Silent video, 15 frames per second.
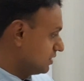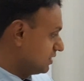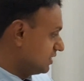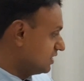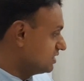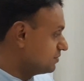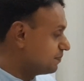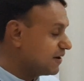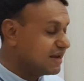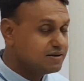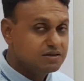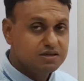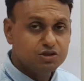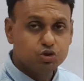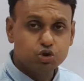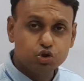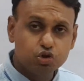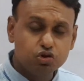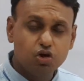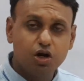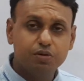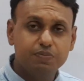Independent, you should
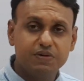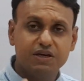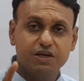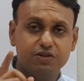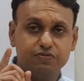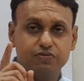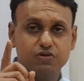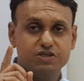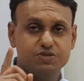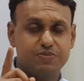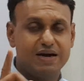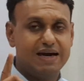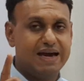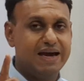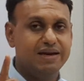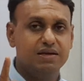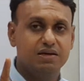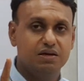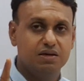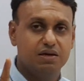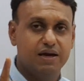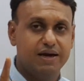not be influenced by
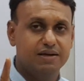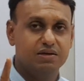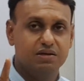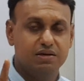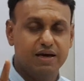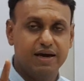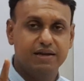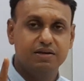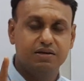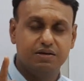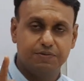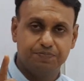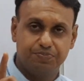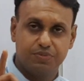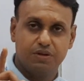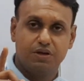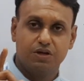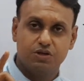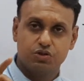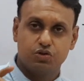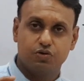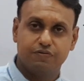any
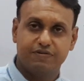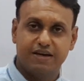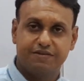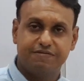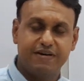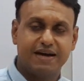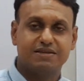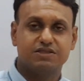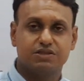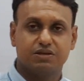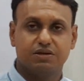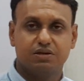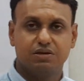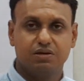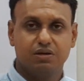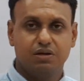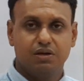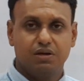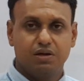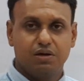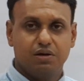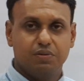sort of like factor,
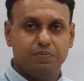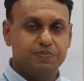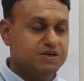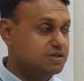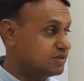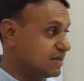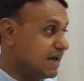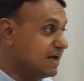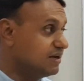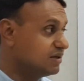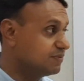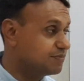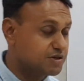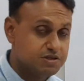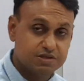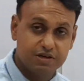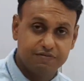be it any personal